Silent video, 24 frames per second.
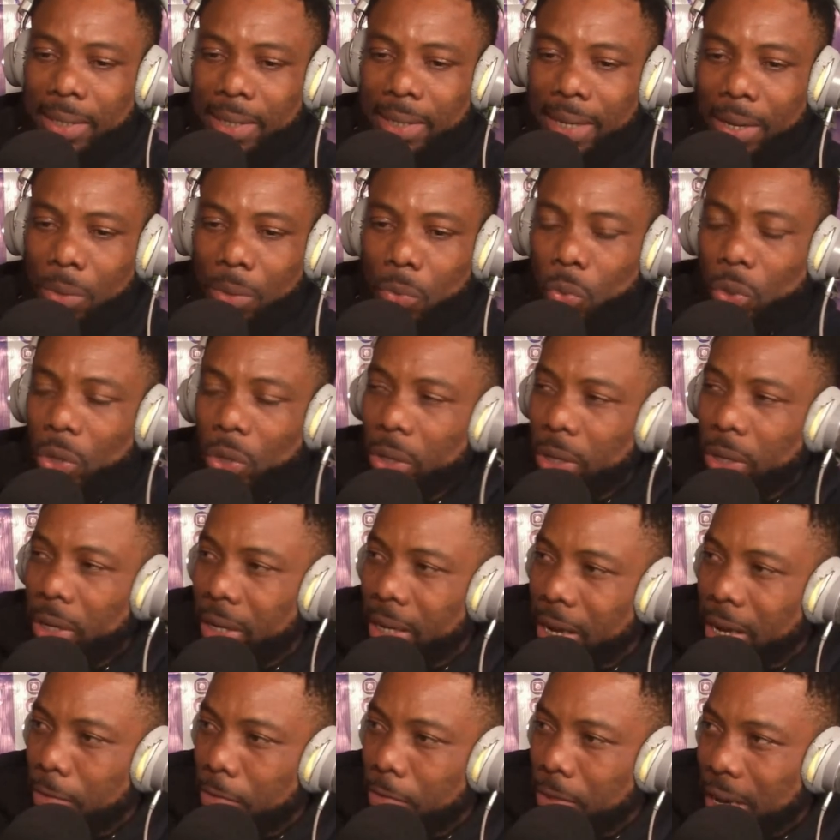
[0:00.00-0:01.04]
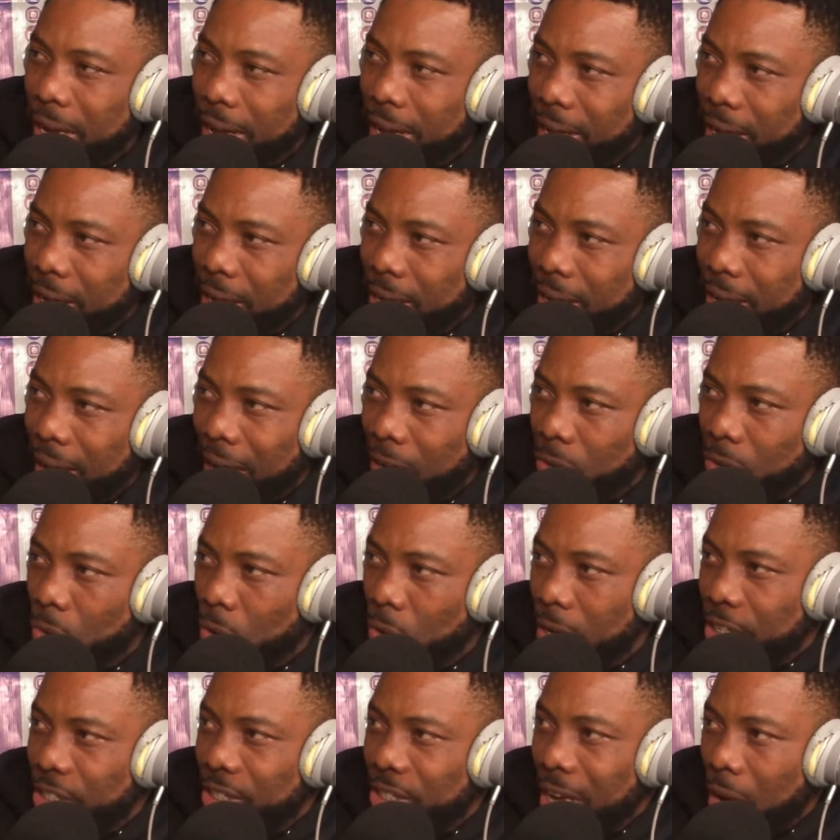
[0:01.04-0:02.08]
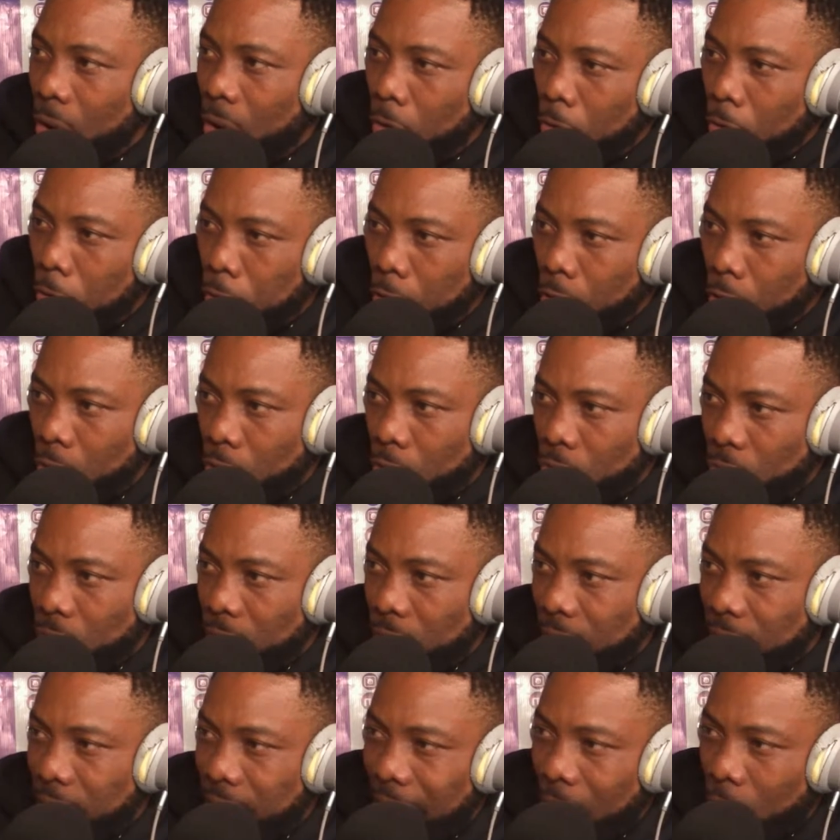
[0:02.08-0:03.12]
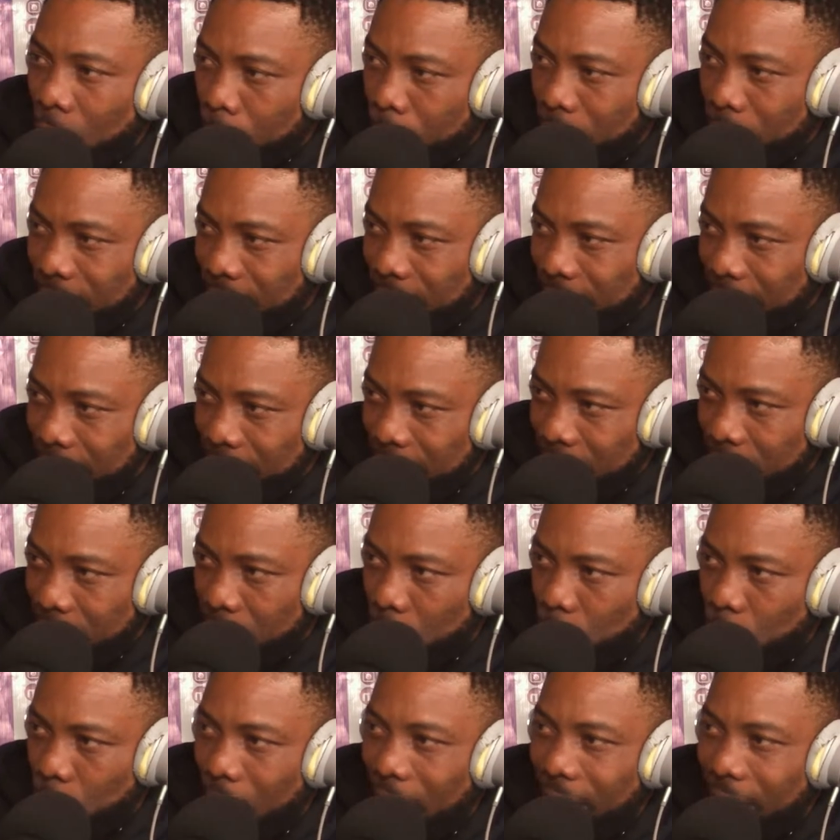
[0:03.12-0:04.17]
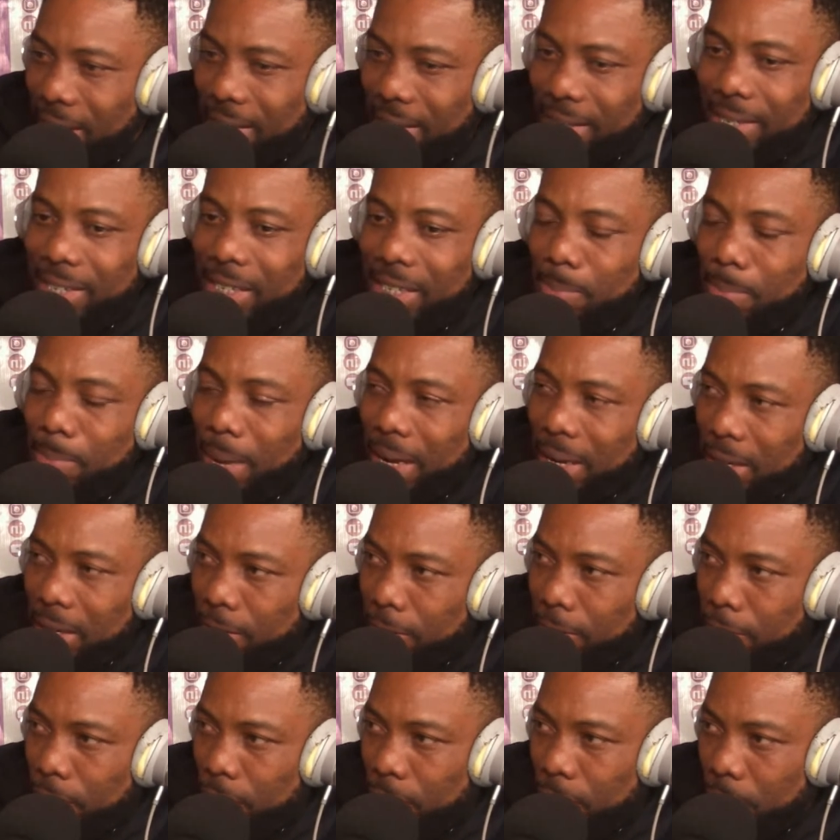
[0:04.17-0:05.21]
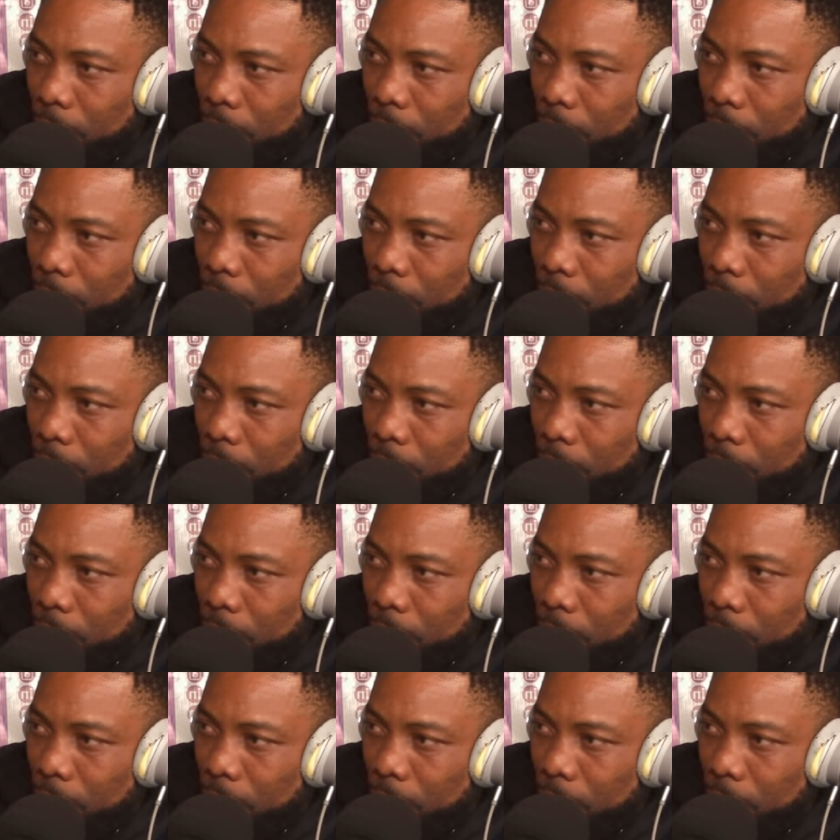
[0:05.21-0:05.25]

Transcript: they will never like acknowledge their own flaws, their own mistakes. Why did this man leave?